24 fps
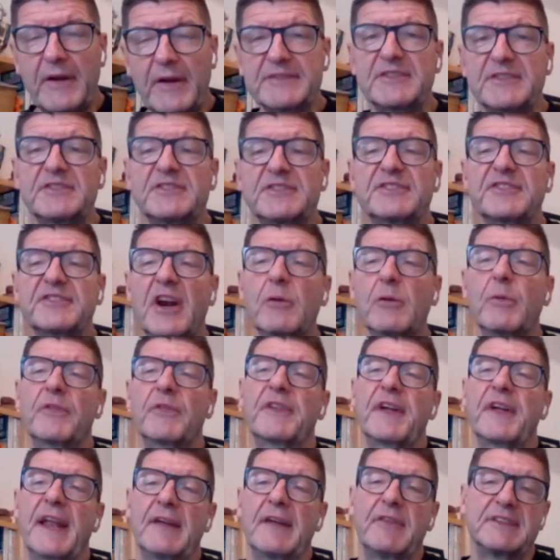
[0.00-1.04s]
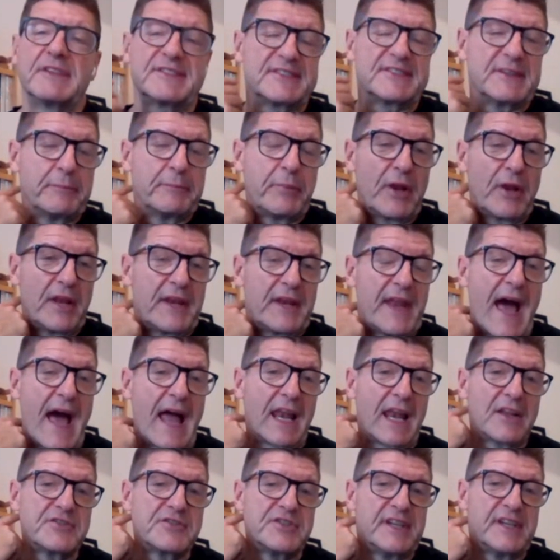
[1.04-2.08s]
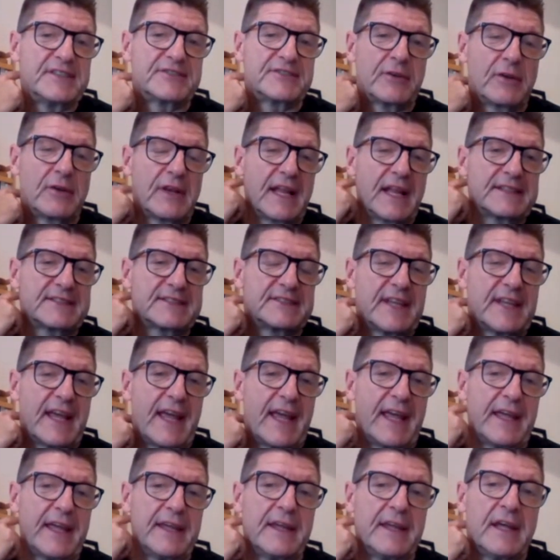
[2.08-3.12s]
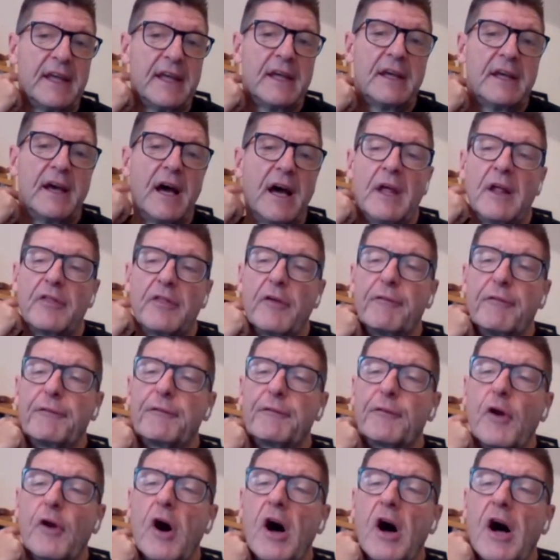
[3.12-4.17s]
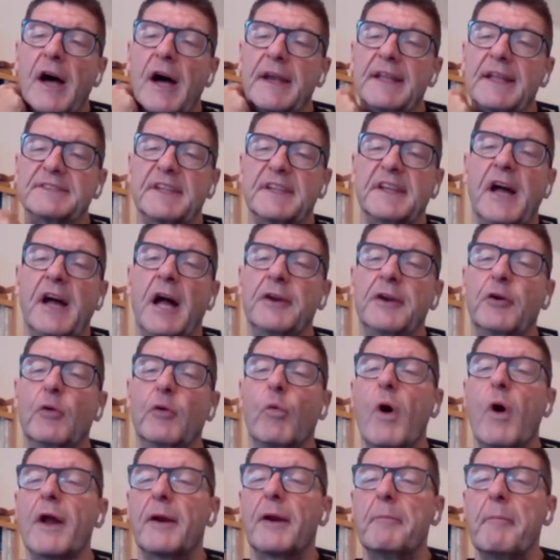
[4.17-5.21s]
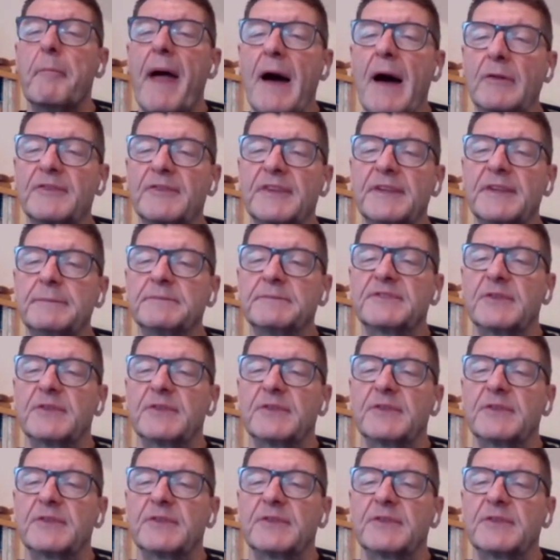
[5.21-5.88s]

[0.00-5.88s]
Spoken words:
But to start with kind of a simple analogy, so let's say the fraud is an underwater mountain.